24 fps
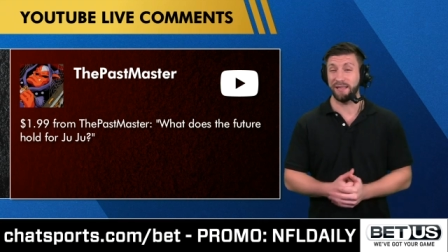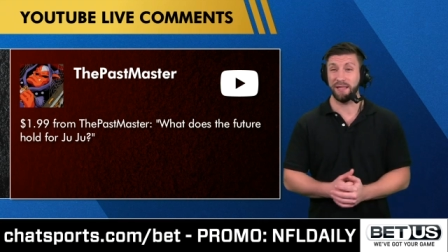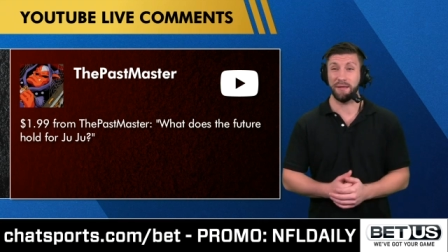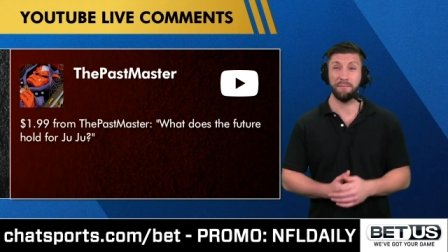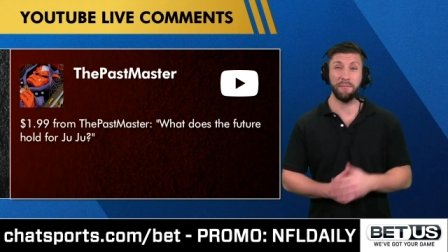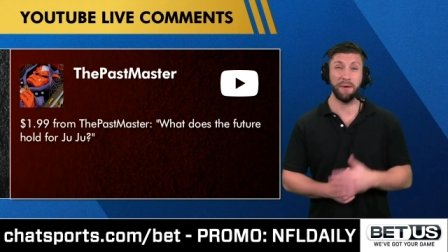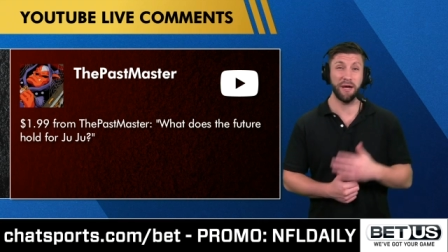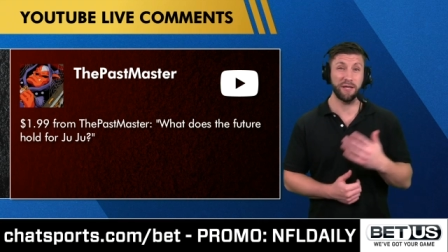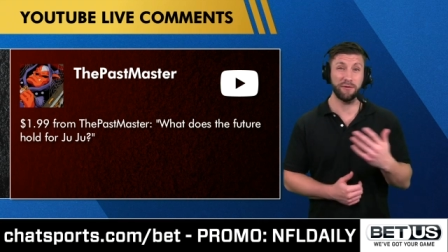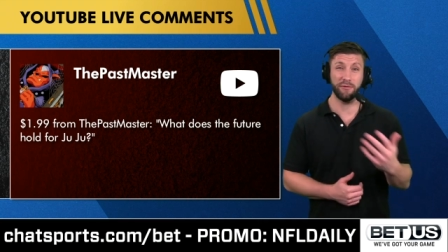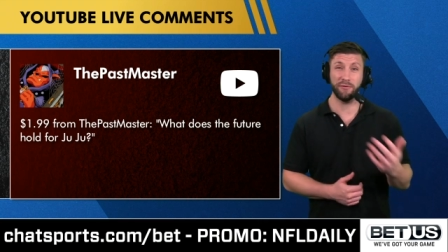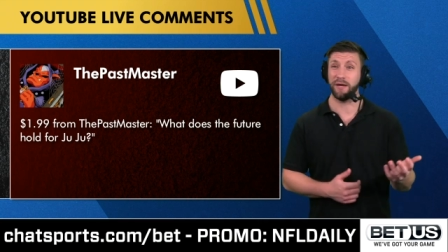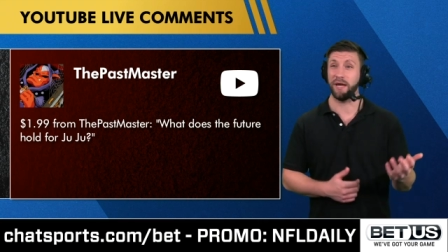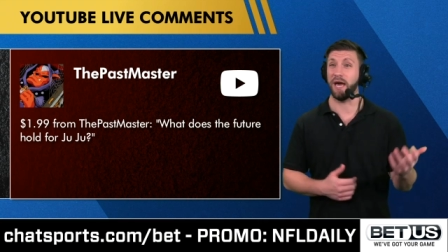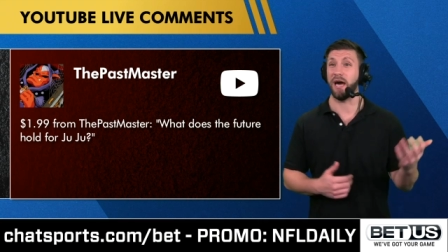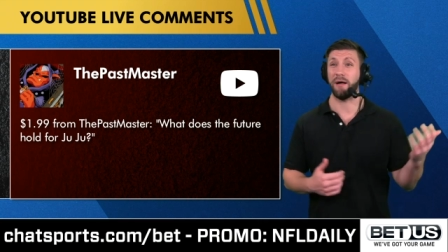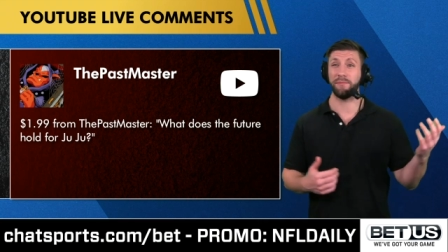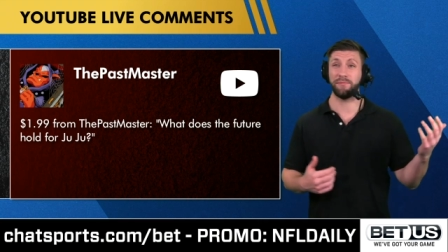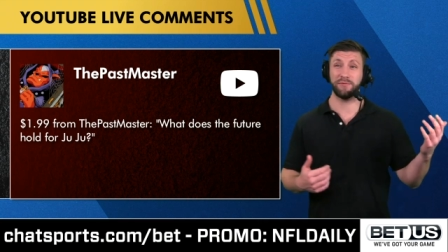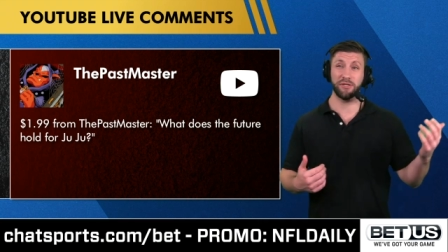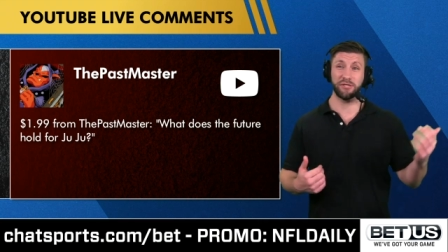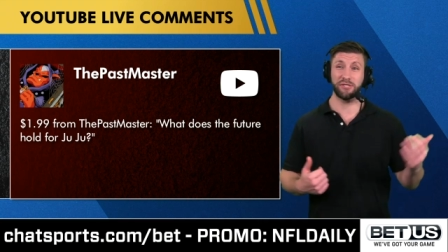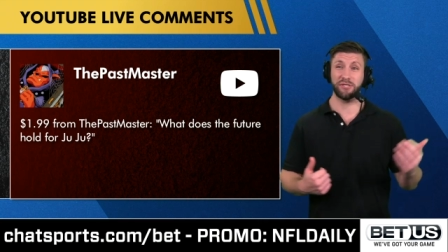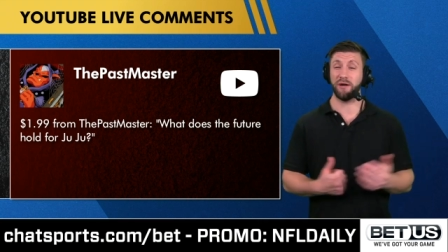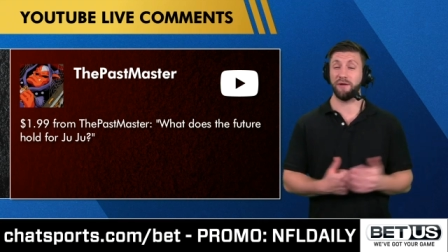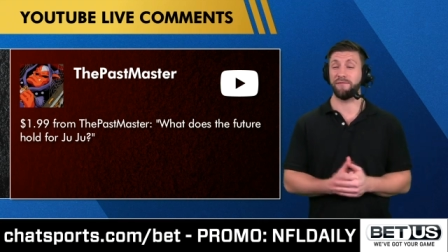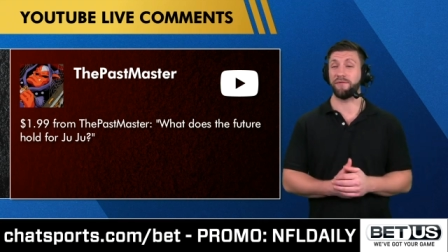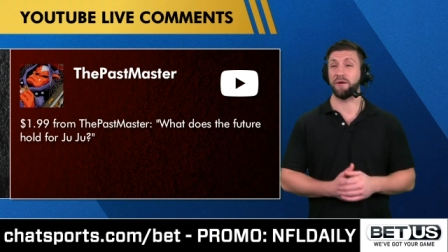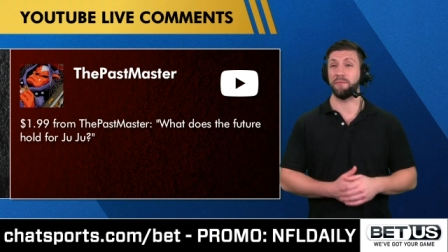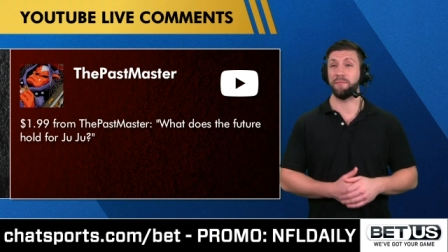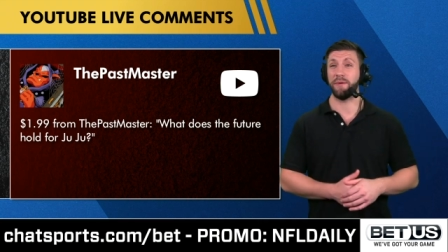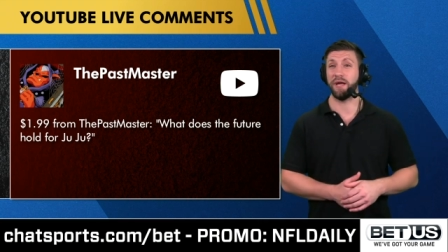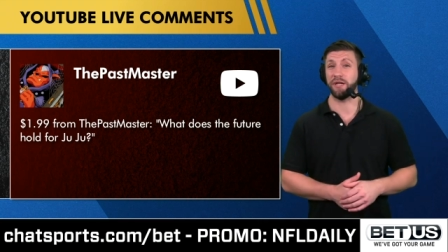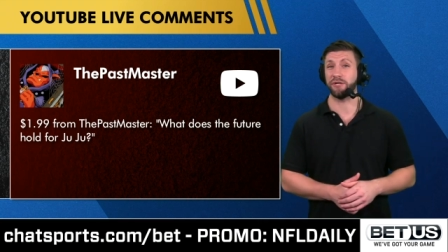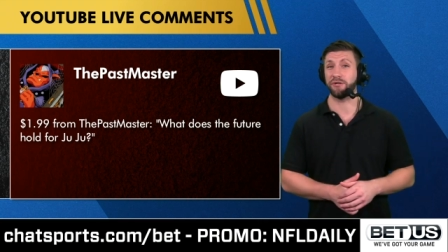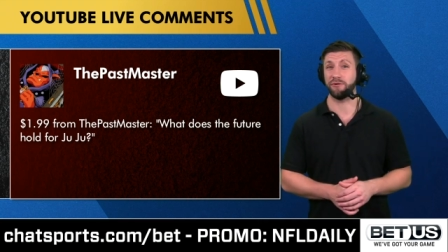and then Michael Gallup just suffered
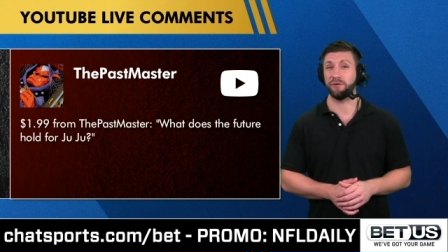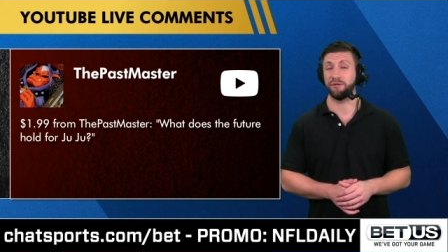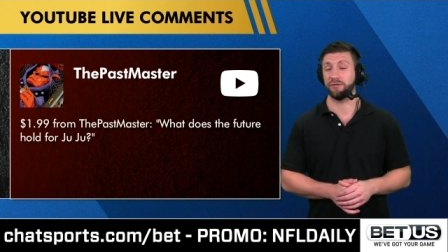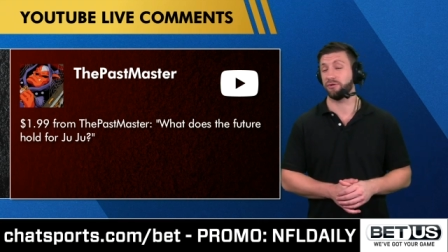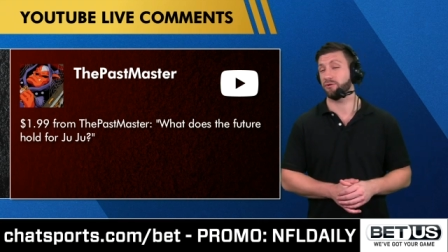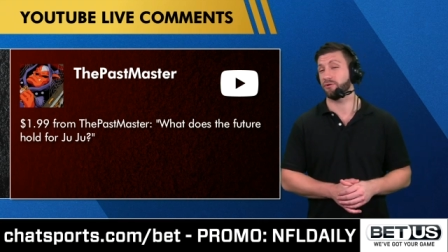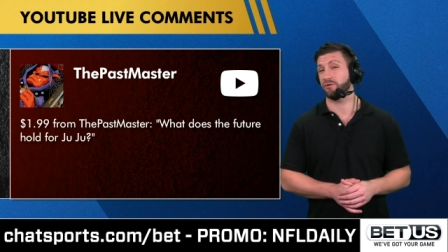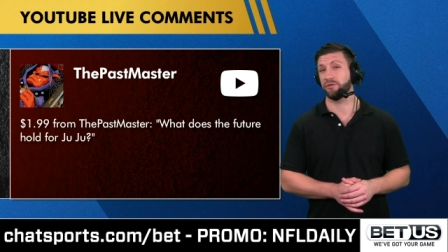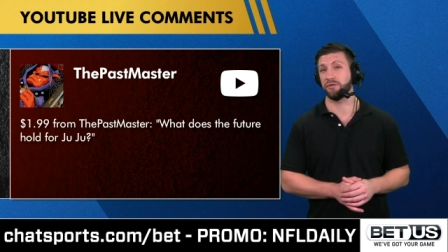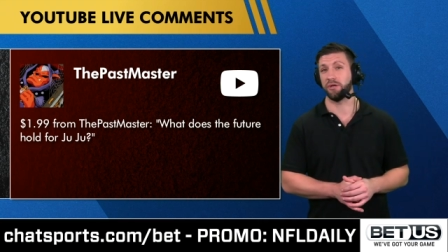a major injury.